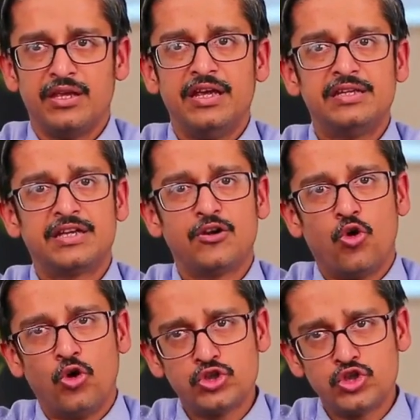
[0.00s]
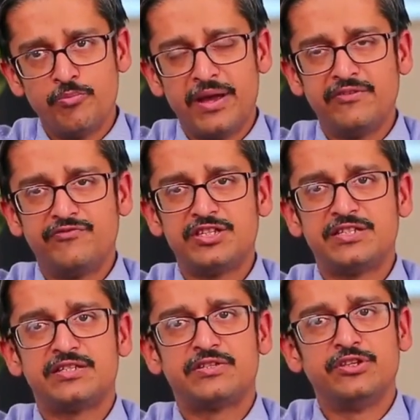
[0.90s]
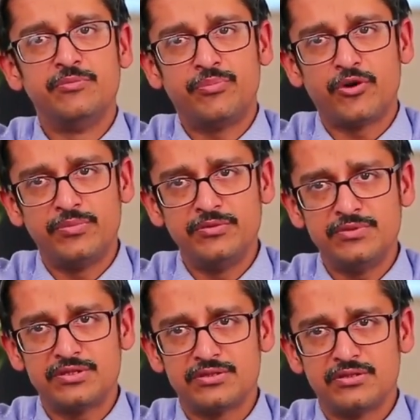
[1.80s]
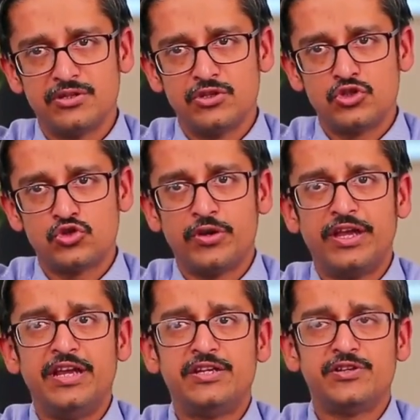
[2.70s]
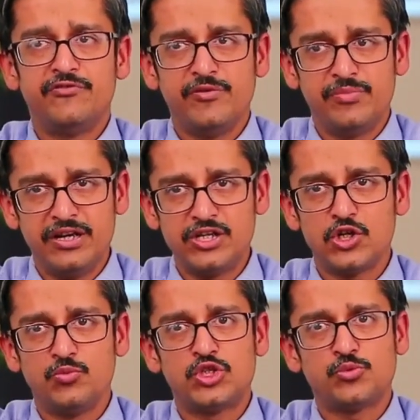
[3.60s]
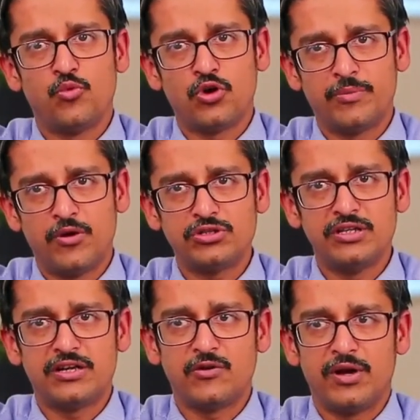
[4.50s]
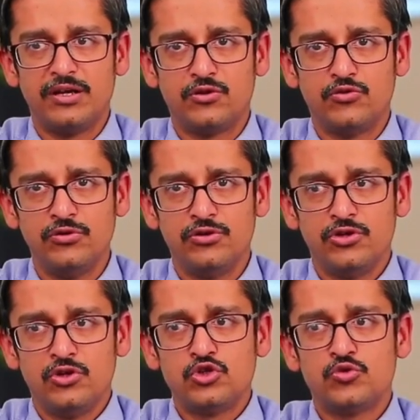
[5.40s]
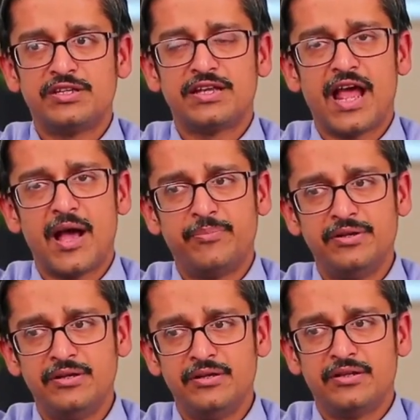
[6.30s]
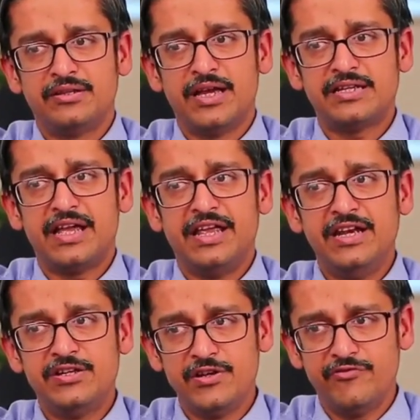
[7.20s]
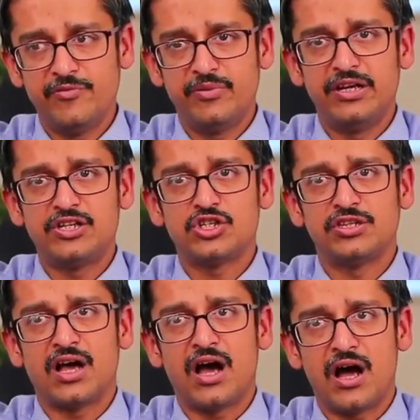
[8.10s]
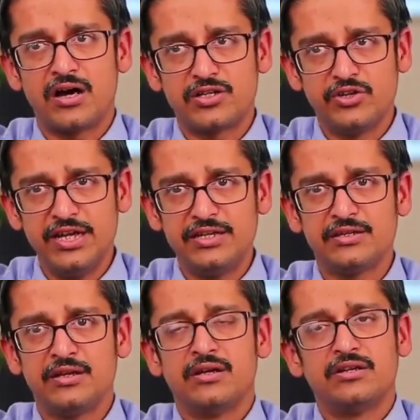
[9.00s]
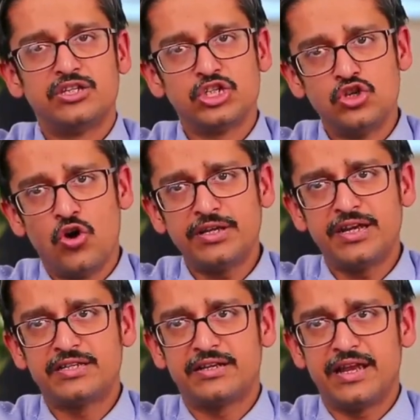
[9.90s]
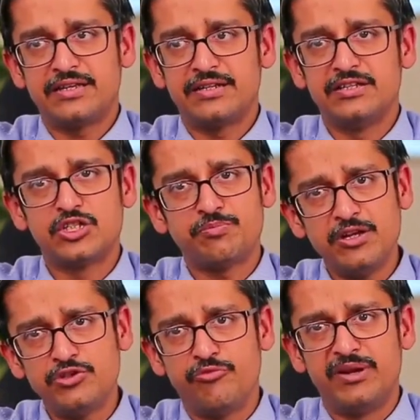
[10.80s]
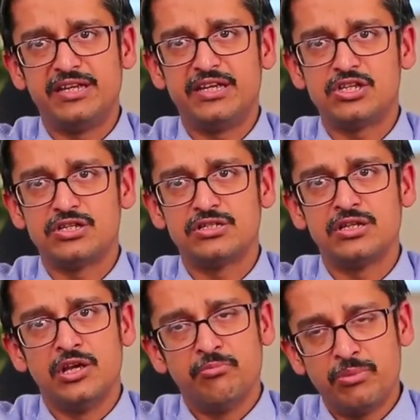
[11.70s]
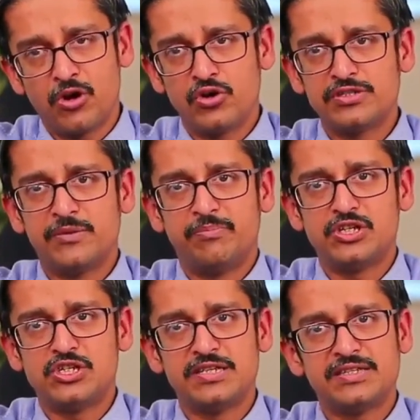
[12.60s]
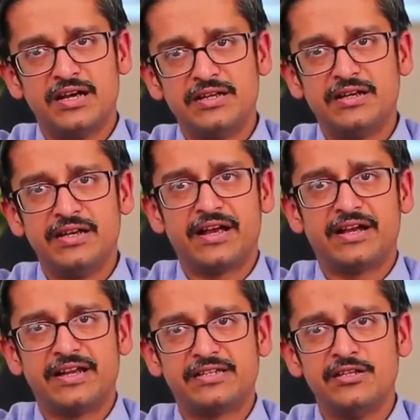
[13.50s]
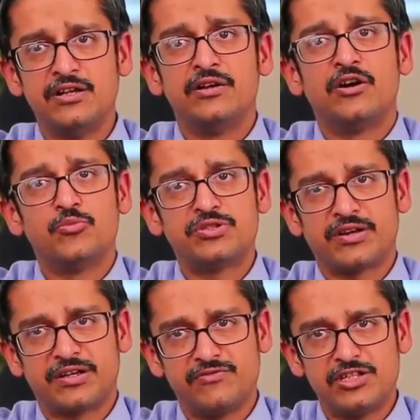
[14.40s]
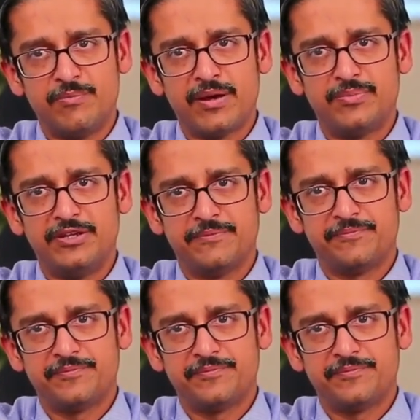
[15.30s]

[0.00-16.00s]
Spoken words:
It can also manifest as rhythm problems. So atrial fibrillation we spoke about a little while ago. So it can happen that atrial fibrillation, the heart rate, does not get corrected in spite of medications because the patient has uncorrected obstructive sleep apnea.